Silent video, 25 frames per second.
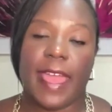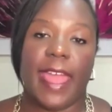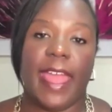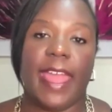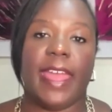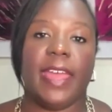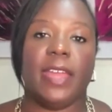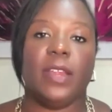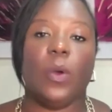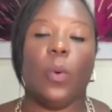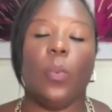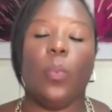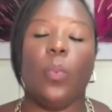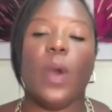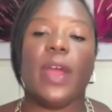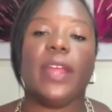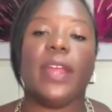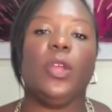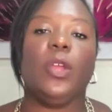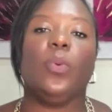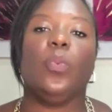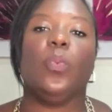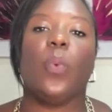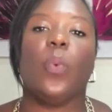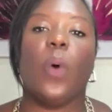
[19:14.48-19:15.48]
And what
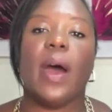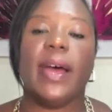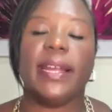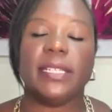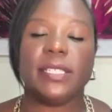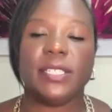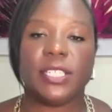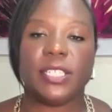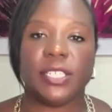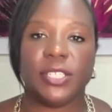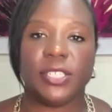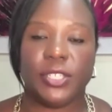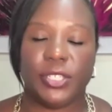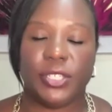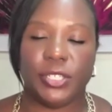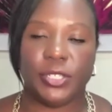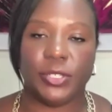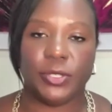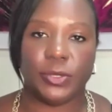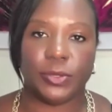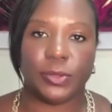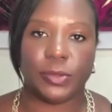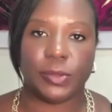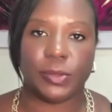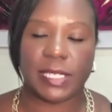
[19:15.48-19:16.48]
you want to
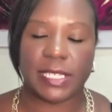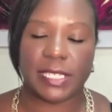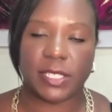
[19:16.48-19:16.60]
do